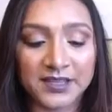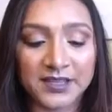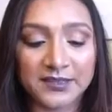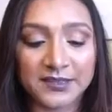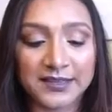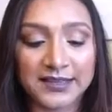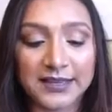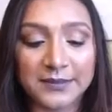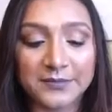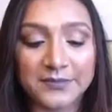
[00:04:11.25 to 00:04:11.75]

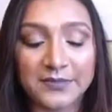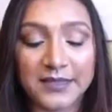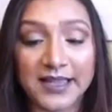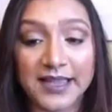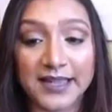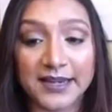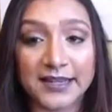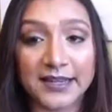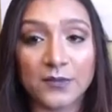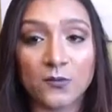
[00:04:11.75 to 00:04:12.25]
Then I'm
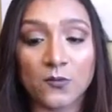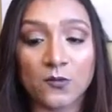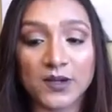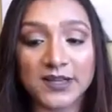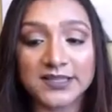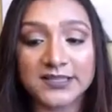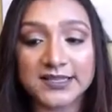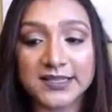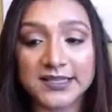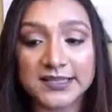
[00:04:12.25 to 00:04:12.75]
adding
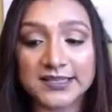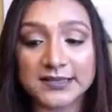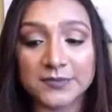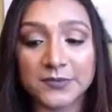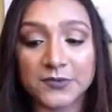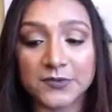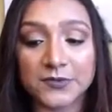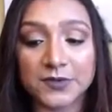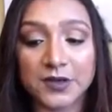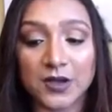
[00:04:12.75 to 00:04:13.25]
1
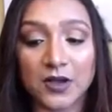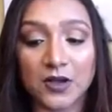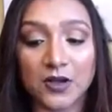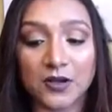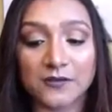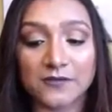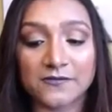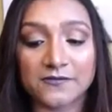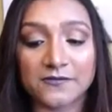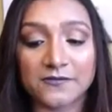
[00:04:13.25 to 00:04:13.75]
teaspoon
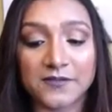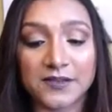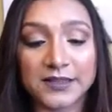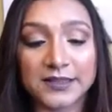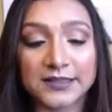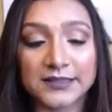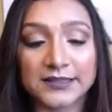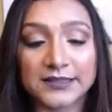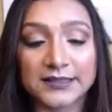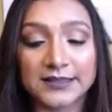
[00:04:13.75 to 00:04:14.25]
of
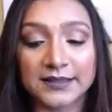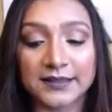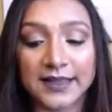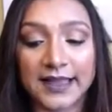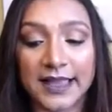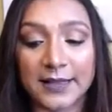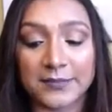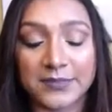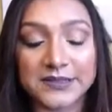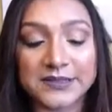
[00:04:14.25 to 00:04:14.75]
the
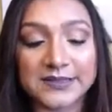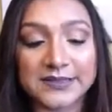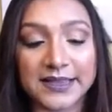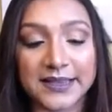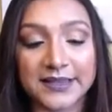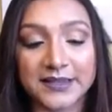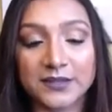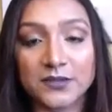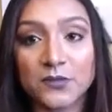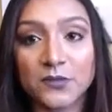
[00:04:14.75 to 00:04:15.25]
apple
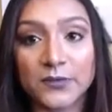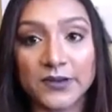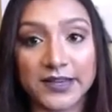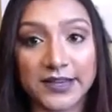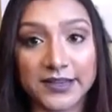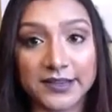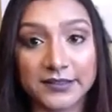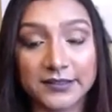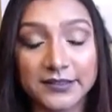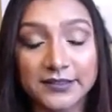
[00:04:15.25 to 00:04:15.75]
cider
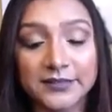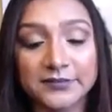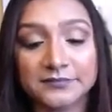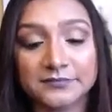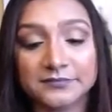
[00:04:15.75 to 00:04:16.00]
vinegar,